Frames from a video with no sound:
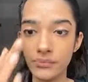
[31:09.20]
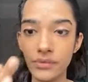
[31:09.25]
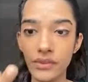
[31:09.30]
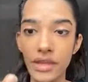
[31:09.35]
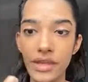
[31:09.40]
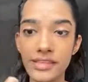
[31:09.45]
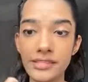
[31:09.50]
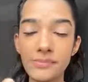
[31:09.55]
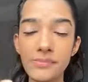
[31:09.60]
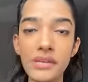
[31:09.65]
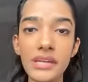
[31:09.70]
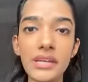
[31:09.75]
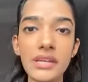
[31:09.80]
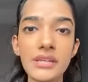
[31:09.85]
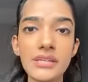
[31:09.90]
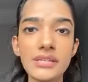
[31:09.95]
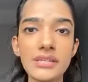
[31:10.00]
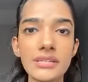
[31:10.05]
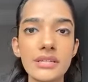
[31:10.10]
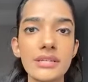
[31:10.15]

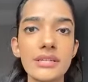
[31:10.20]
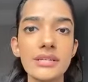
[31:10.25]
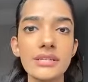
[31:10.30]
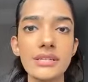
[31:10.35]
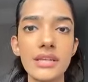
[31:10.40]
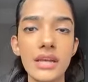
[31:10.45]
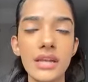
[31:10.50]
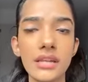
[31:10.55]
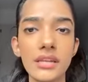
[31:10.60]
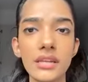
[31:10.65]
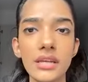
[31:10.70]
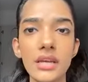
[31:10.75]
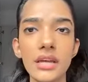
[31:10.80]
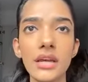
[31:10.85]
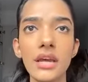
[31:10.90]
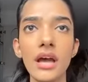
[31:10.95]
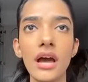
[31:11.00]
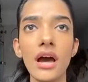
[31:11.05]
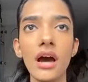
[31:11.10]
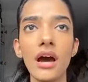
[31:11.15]
experiences, and
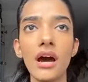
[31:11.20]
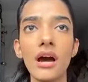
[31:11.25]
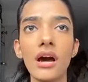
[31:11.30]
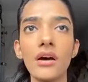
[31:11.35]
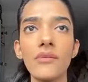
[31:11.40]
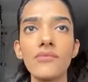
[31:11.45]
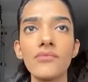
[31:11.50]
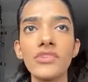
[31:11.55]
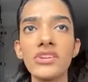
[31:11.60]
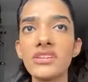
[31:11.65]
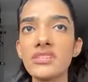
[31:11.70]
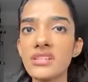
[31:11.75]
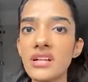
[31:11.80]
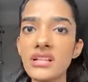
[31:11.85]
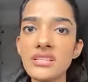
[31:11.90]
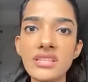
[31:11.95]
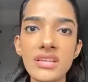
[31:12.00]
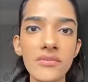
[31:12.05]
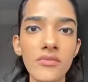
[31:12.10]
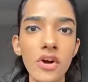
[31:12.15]
the
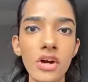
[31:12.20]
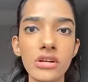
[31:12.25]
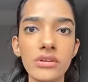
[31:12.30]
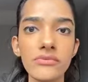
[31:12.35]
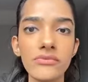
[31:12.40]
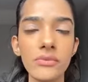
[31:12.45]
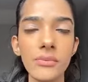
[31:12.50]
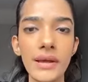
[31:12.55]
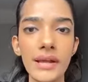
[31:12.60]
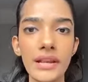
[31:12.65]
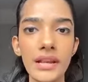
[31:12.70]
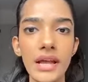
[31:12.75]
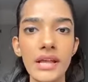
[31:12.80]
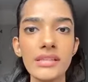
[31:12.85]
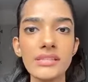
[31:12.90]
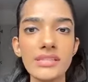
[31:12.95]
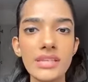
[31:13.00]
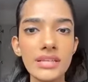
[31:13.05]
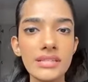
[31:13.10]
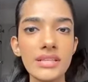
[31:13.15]
results I've gotten for my
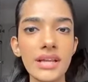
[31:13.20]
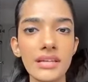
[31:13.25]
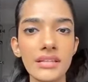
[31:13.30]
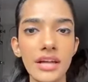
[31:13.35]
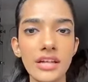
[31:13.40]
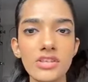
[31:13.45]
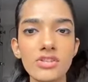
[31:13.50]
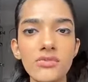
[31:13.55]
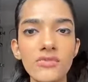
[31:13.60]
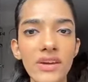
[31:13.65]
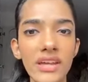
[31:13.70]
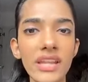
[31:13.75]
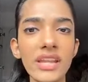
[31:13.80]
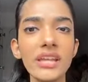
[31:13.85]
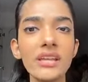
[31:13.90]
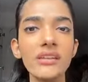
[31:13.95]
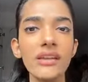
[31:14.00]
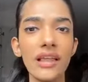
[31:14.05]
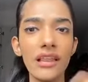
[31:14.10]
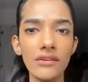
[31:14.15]
clients, things like that. So
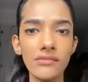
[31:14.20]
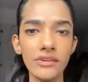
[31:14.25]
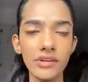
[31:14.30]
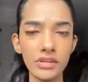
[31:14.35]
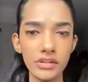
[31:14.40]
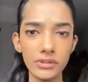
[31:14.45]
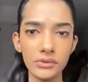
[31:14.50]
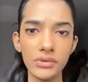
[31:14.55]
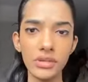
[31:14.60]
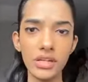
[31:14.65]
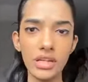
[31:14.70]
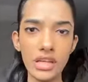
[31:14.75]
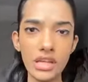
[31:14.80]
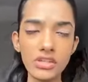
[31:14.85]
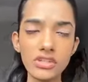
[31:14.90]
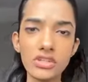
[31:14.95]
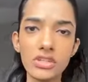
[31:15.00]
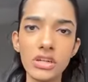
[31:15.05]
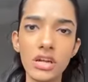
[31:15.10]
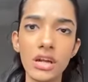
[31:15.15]
very relevant to the
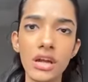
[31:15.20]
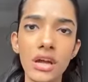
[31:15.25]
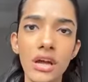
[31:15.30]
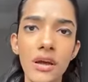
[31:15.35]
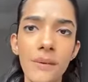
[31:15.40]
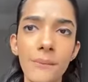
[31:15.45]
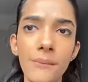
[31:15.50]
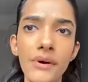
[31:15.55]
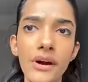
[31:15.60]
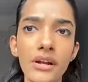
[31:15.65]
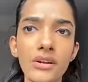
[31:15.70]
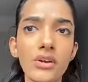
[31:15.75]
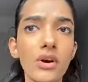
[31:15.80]
niche, but